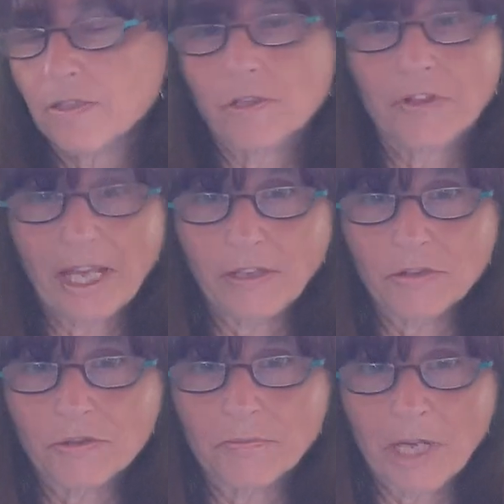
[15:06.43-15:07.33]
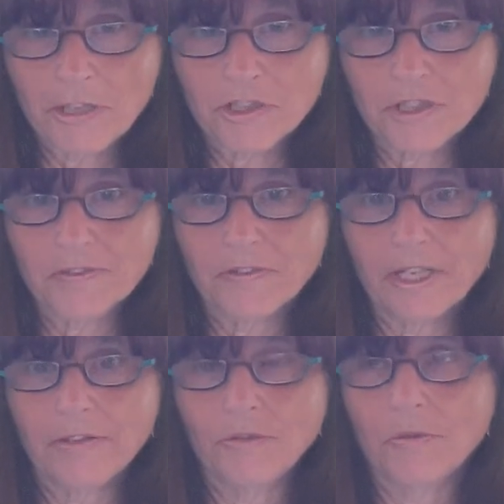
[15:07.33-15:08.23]
So thank you so much
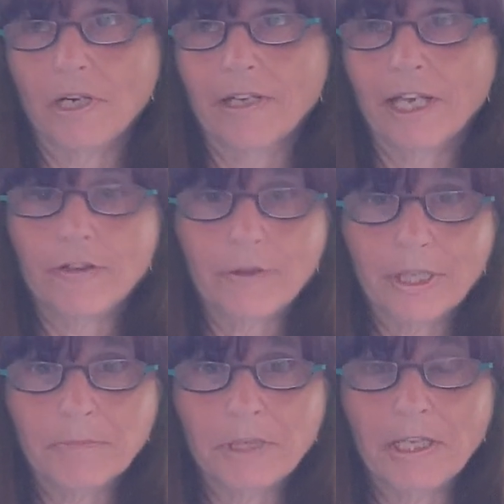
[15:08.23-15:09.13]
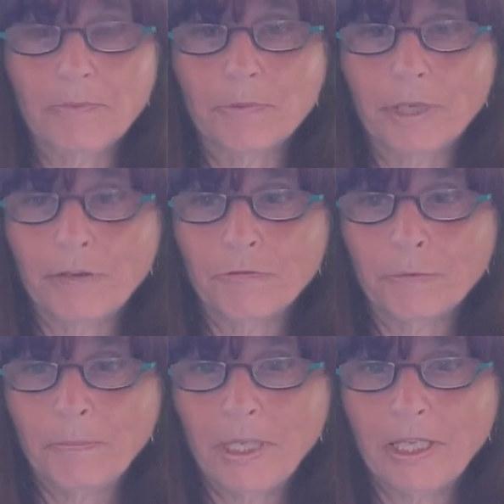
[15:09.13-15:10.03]
that you are carrying me and praying
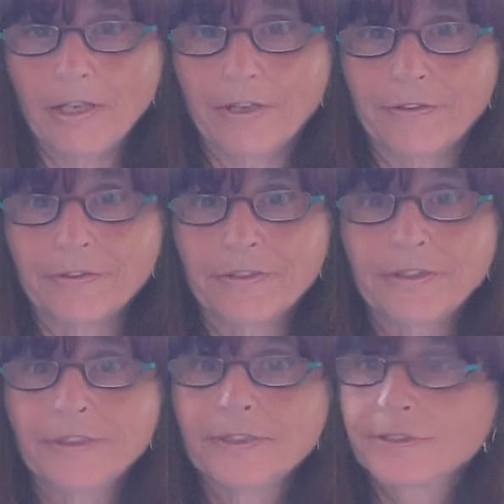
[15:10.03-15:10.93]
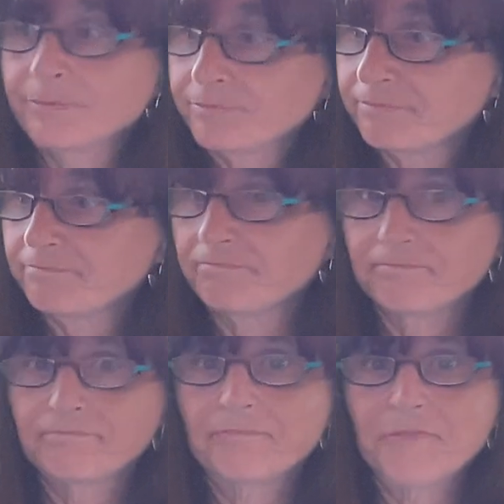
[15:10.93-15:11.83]
for me and
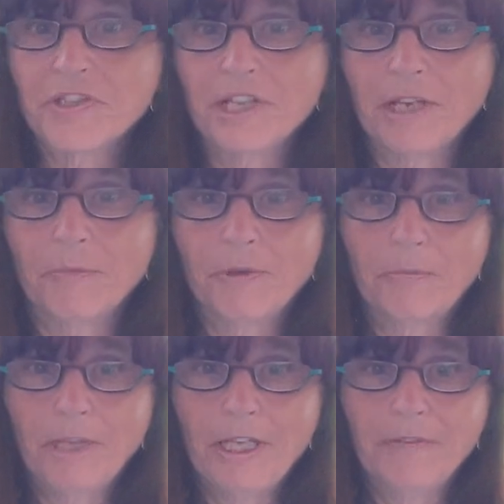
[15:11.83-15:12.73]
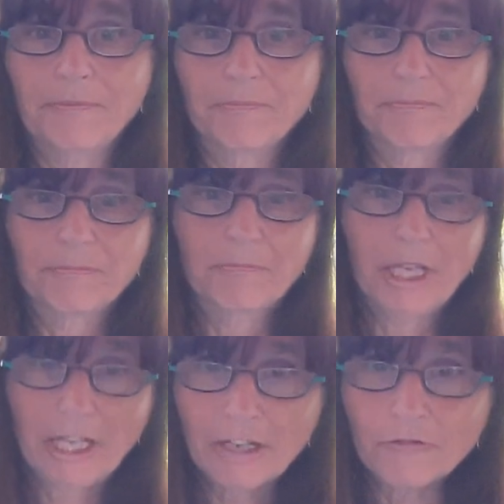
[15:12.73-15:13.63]
staying with me,
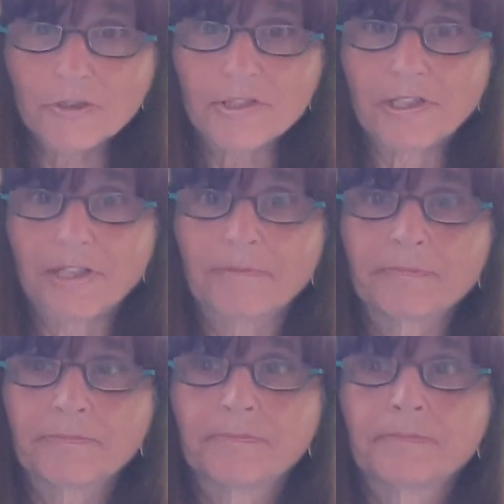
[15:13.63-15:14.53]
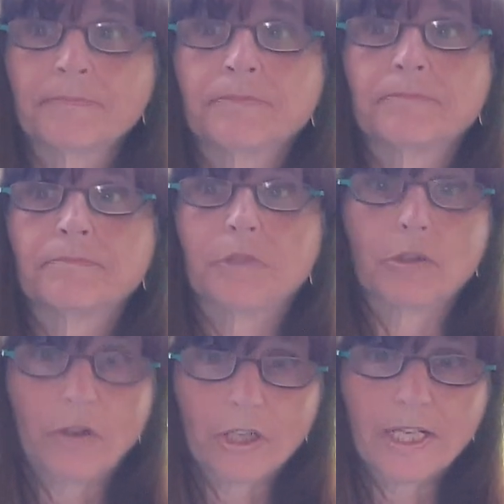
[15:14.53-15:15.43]
being interesting
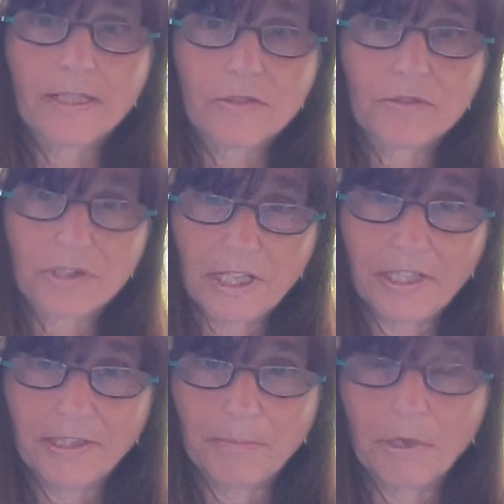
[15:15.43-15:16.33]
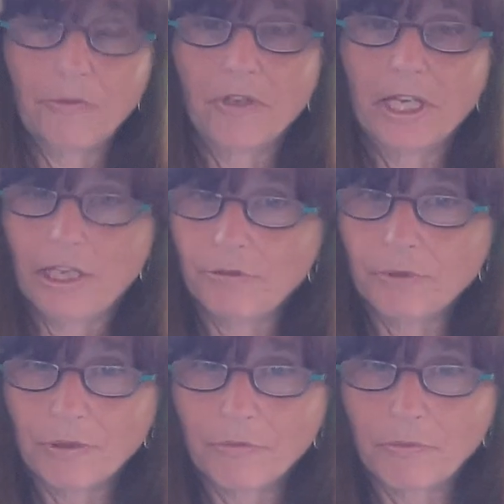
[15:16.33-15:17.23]
what God has to say about the
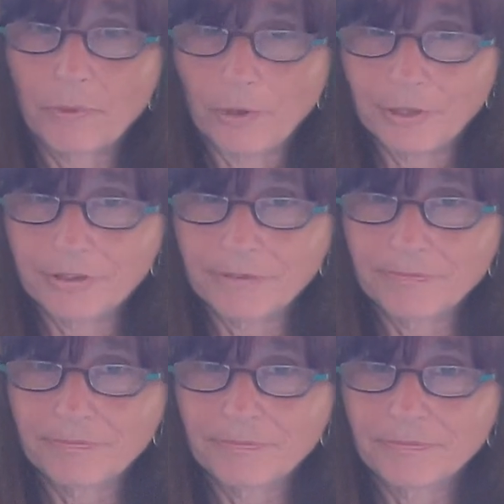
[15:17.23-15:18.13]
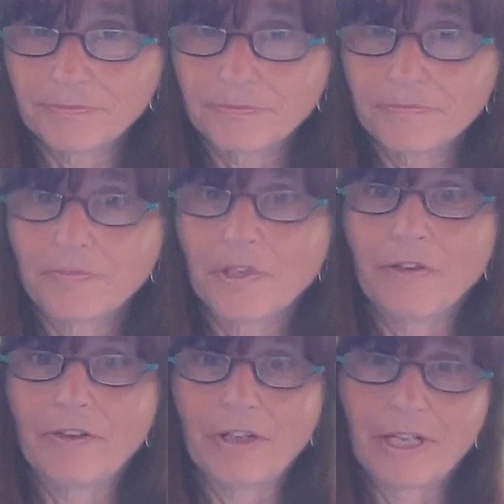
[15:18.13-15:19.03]
hatred of the world
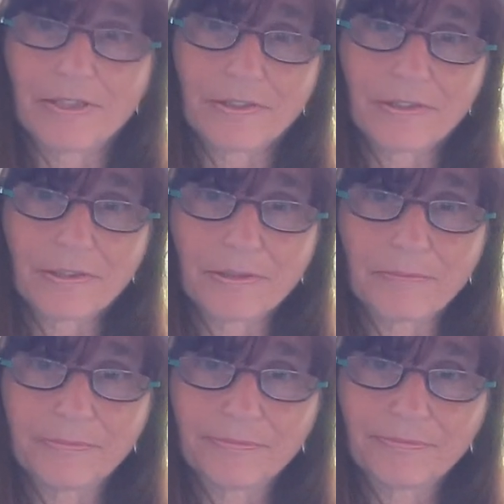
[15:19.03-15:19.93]
and the narcissism.